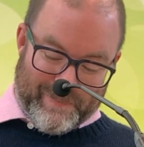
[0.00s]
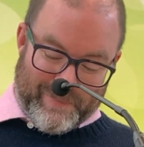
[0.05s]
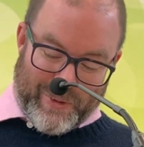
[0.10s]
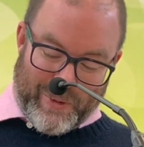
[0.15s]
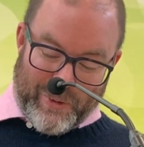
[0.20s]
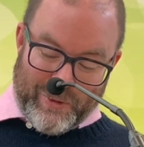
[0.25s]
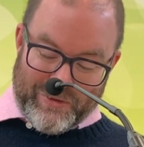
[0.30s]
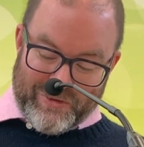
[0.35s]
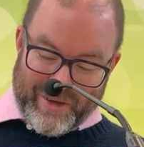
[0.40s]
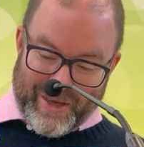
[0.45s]

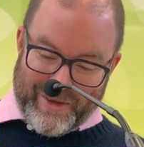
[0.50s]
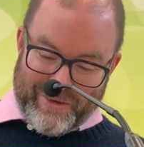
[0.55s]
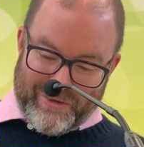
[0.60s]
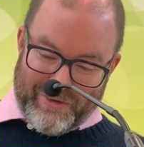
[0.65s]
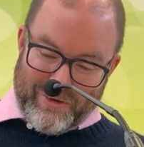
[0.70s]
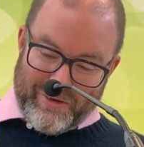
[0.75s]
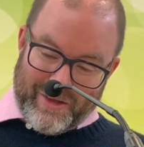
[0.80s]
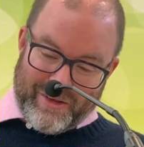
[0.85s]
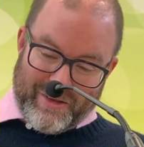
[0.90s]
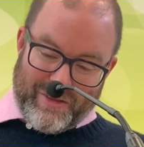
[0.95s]
Paul says
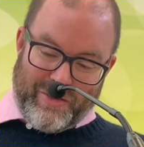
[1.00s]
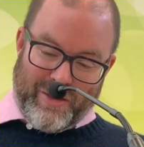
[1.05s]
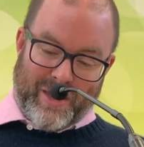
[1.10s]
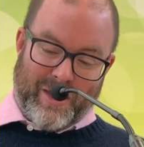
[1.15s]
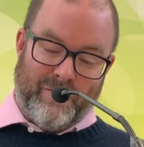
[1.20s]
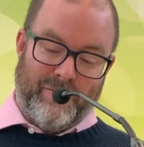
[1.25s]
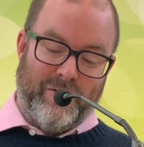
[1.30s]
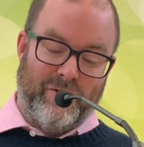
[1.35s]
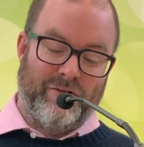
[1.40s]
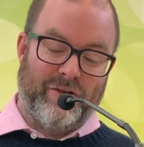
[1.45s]
you need to think
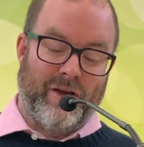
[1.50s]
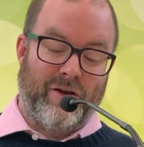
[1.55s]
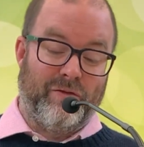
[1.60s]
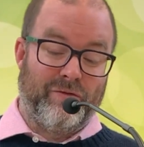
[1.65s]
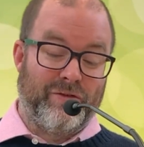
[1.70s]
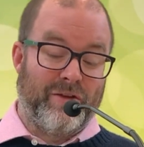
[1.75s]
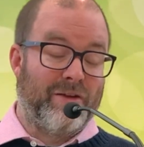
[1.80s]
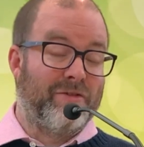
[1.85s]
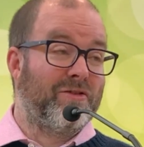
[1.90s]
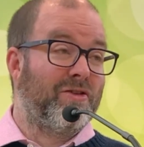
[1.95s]
of
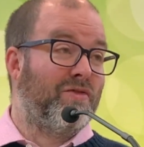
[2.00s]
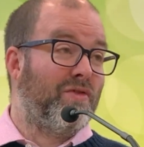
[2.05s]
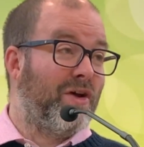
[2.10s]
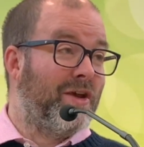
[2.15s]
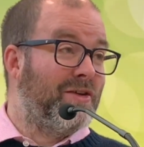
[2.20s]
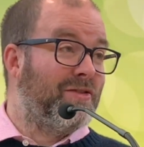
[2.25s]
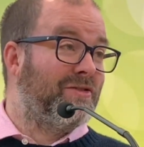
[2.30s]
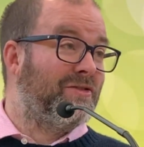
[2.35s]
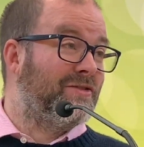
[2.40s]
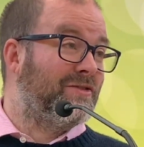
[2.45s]
yourself as
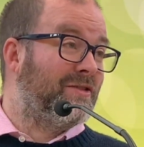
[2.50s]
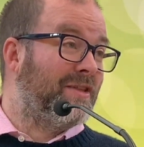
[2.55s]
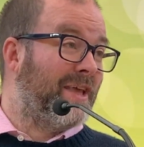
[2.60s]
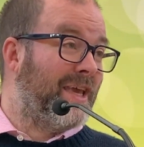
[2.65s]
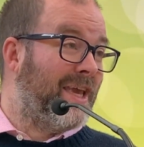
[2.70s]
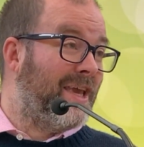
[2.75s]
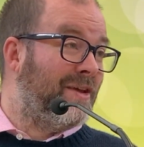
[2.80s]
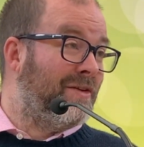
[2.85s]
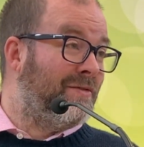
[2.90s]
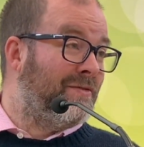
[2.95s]
Christ's
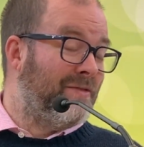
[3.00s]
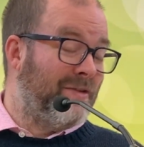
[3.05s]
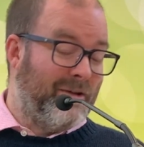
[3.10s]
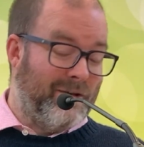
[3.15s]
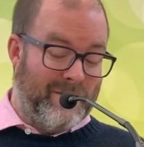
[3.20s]
slave.